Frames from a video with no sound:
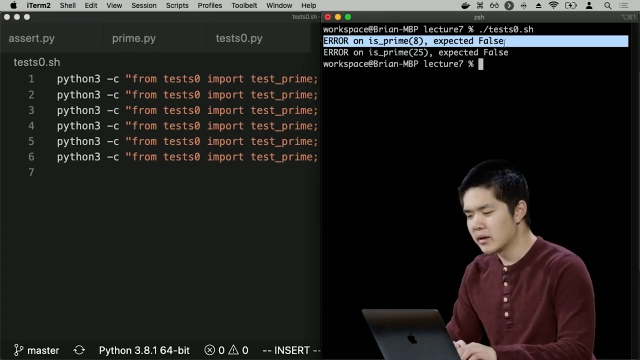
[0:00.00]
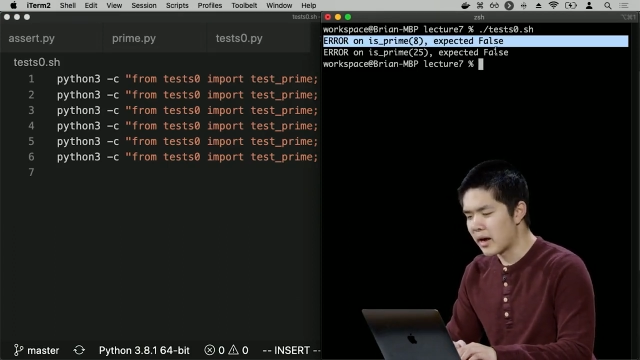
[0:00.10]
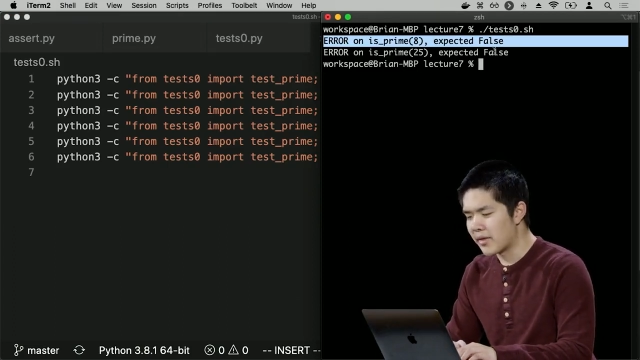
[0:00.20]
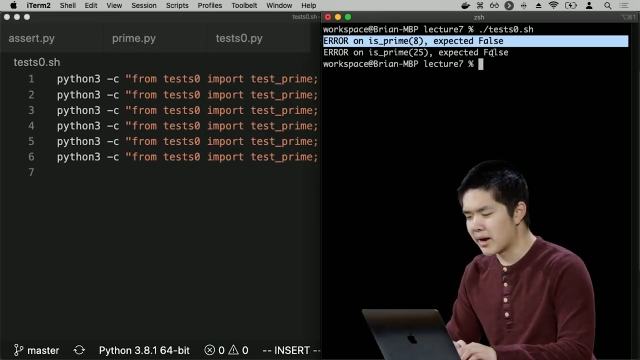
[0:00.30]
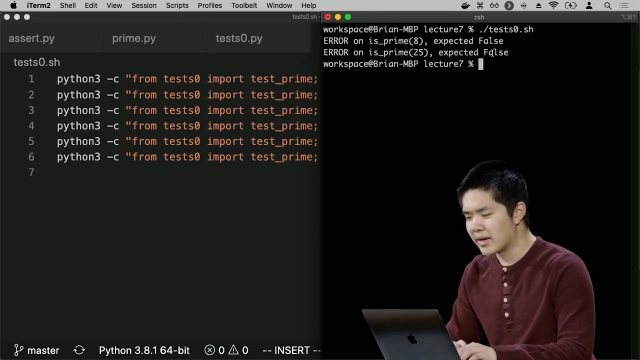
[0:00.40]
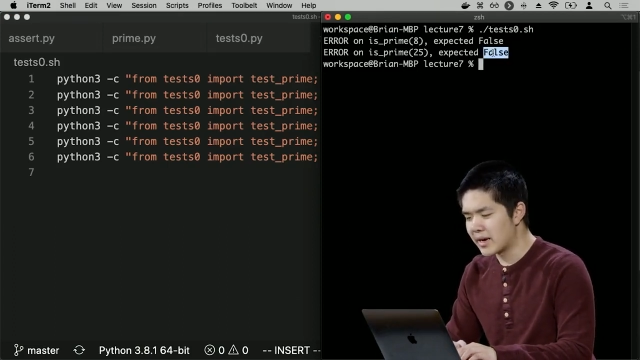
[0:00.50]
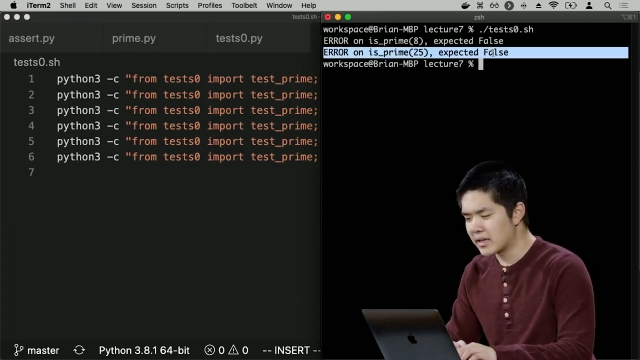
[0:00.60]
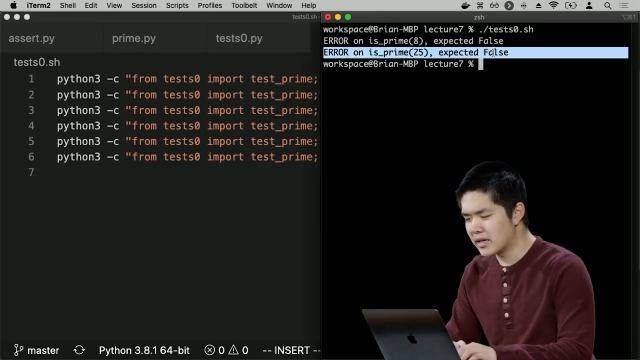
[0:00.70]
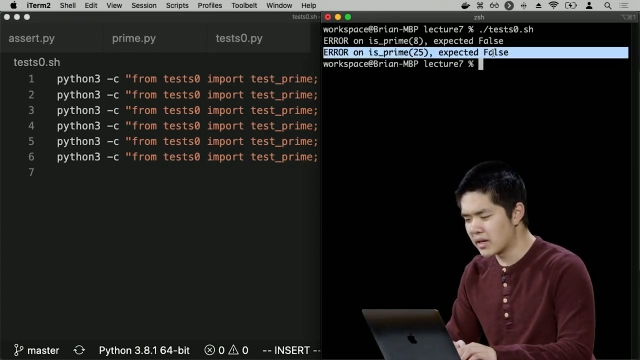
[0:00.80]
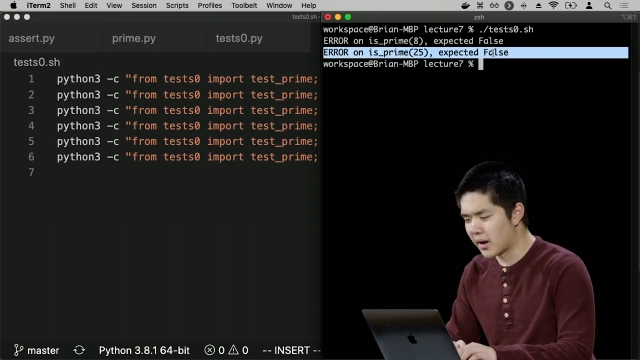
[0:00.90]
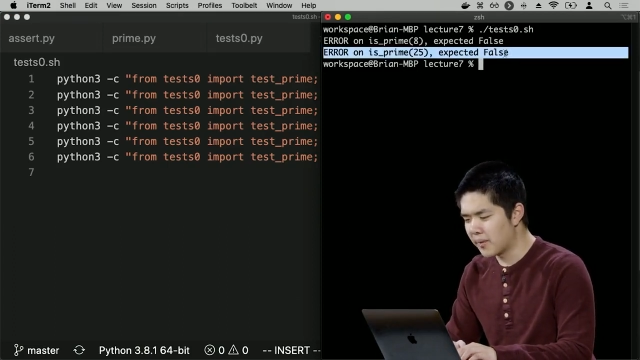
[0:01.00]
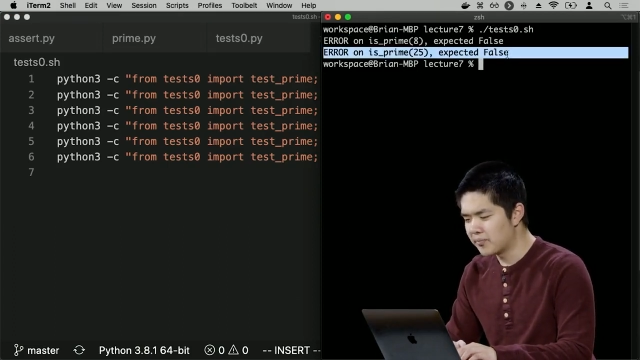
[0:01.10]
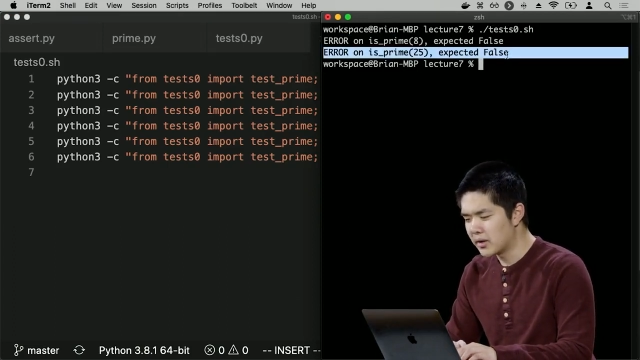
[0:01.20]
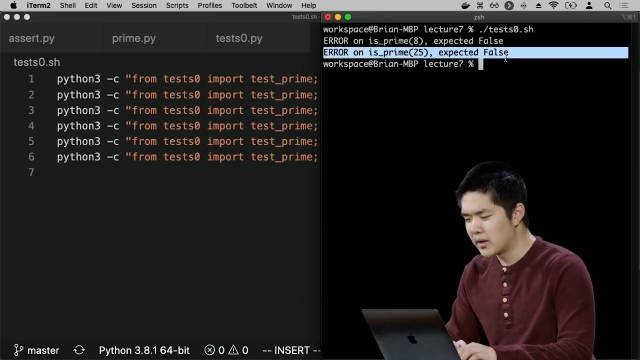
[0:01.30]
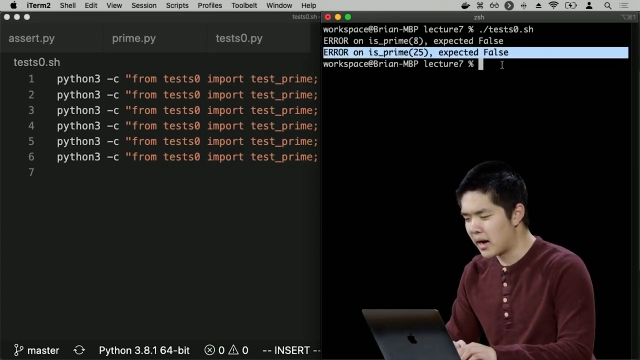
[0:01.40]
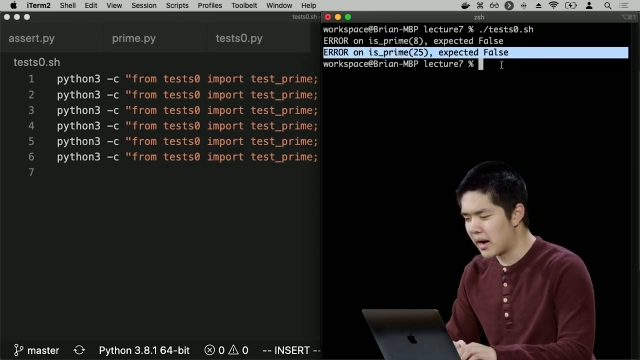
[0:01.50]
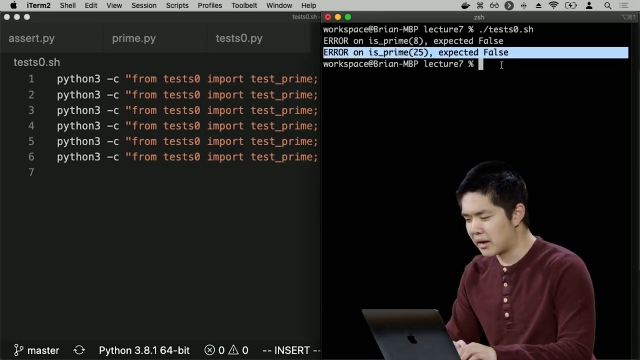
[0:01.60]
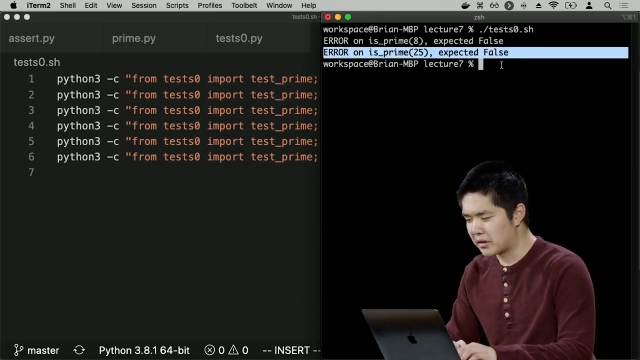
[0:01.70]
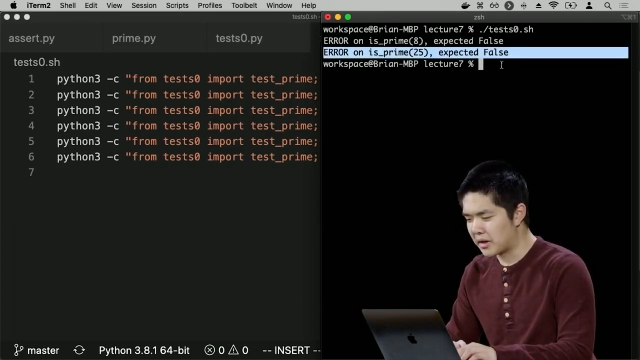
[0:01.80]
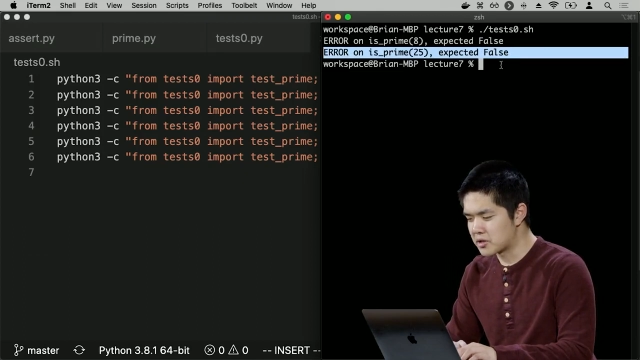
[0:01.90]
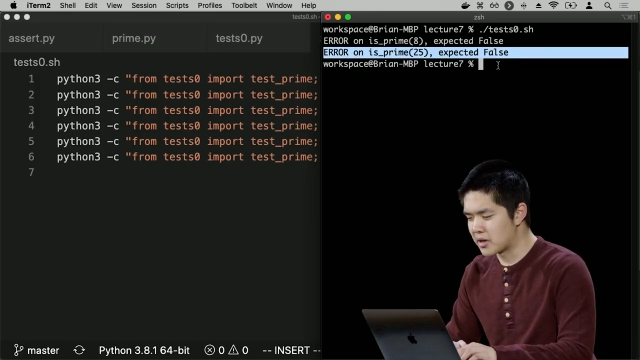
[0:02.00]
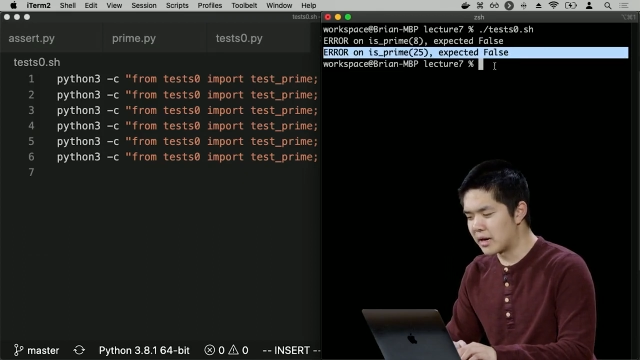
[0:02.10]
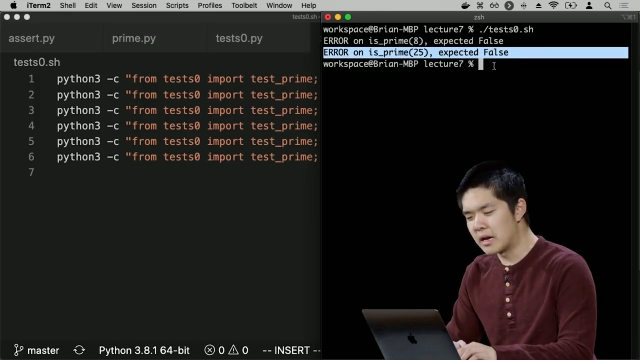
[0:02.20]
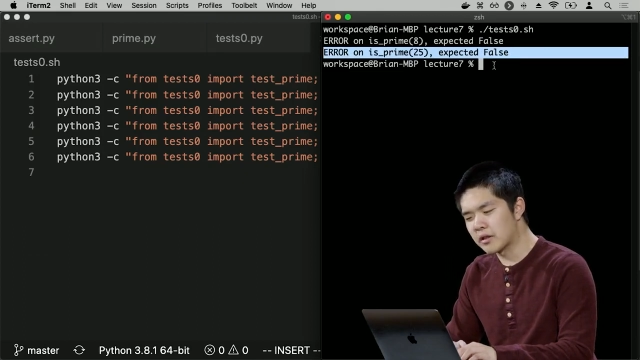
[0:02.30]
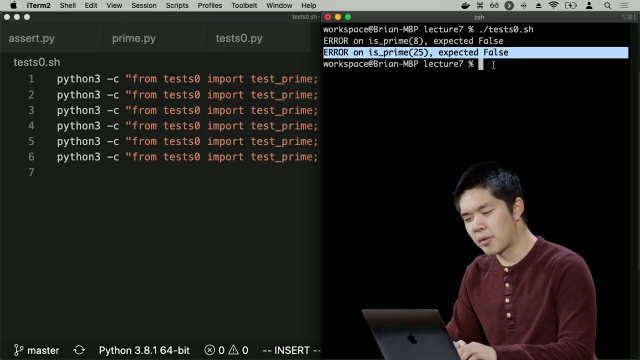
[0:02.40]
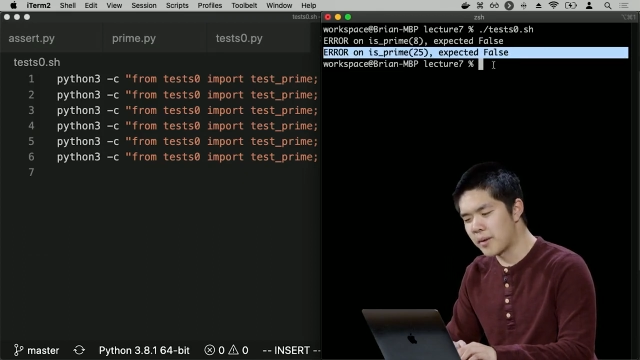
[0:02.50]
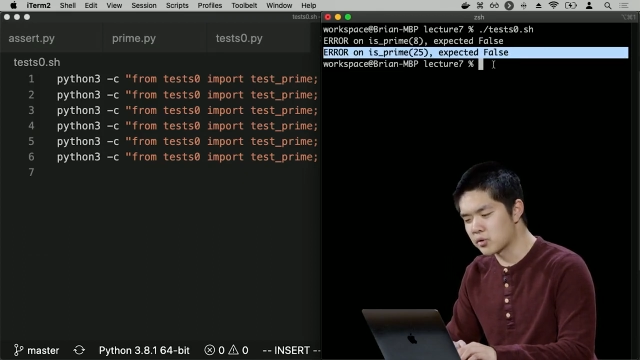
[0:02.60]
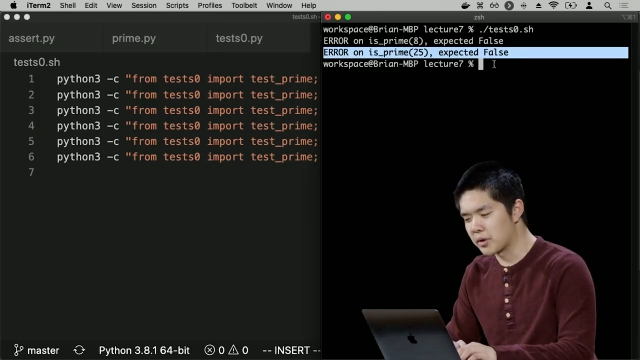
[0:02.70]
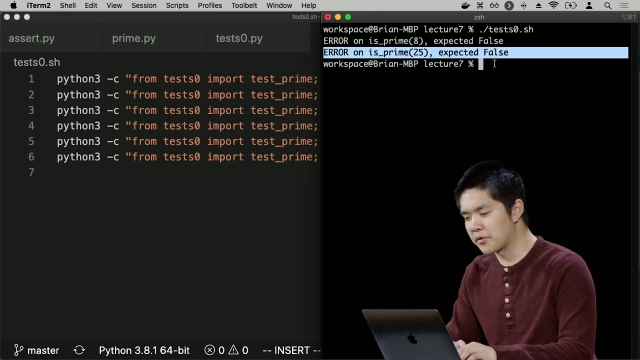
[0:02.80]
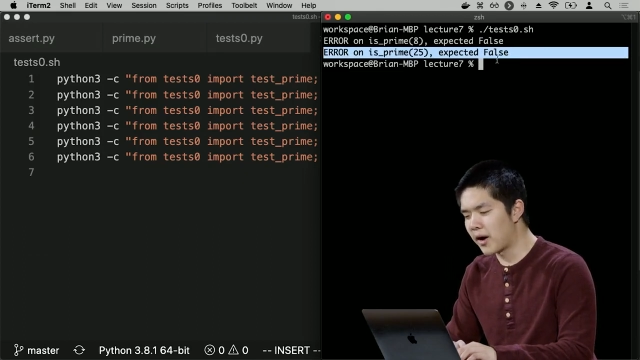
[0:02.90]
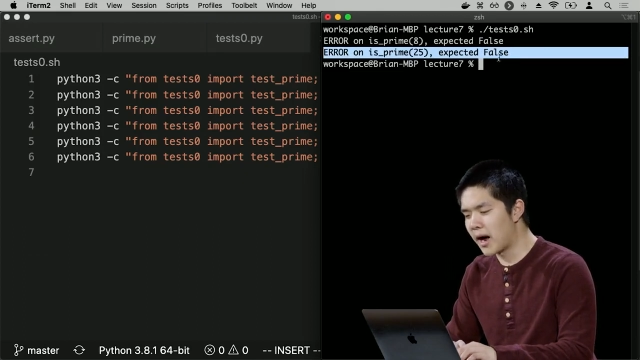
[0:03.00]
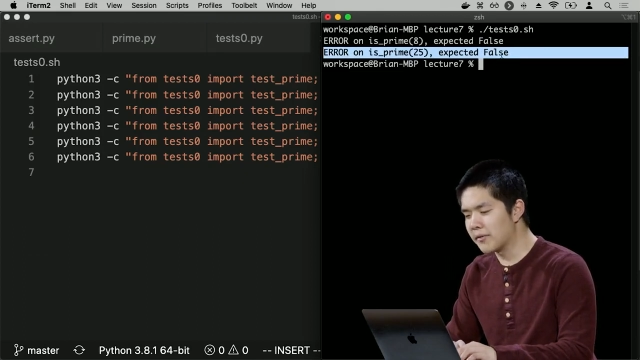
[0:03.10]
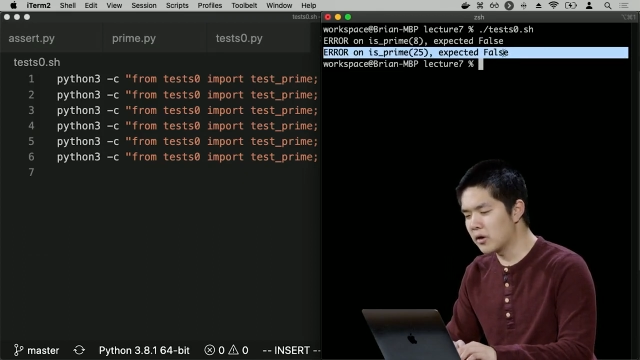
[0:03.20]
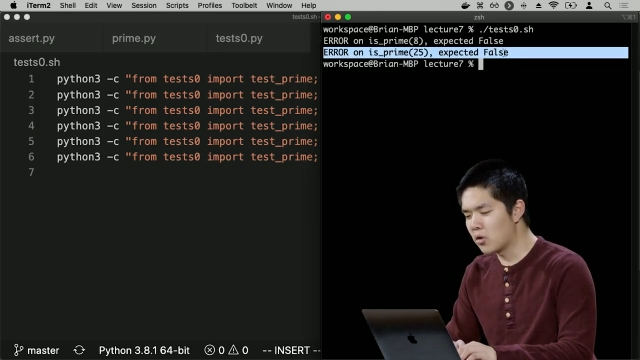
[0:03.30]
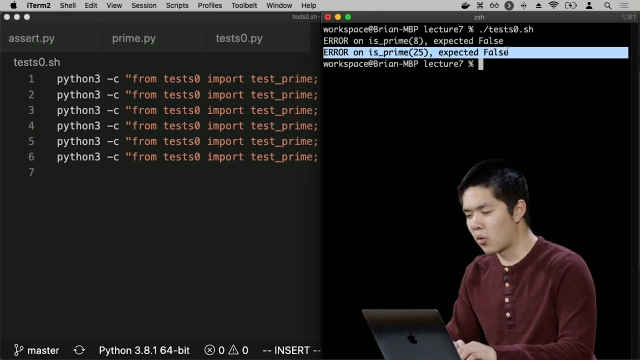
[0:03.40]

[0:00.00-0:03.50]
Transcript: And then again here, exception on isPrime25,